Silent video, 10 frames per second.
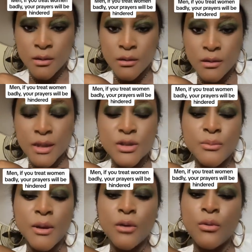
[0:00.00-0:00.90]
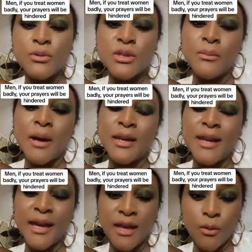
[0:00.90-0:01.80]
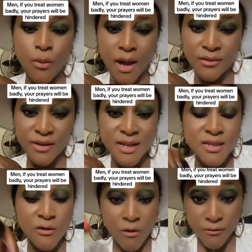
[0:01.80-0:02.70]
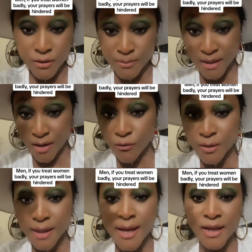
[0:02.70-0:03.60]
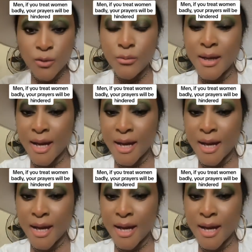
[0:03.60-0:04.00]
than to be around a nagging wife. And it's awful being around a nagging woman.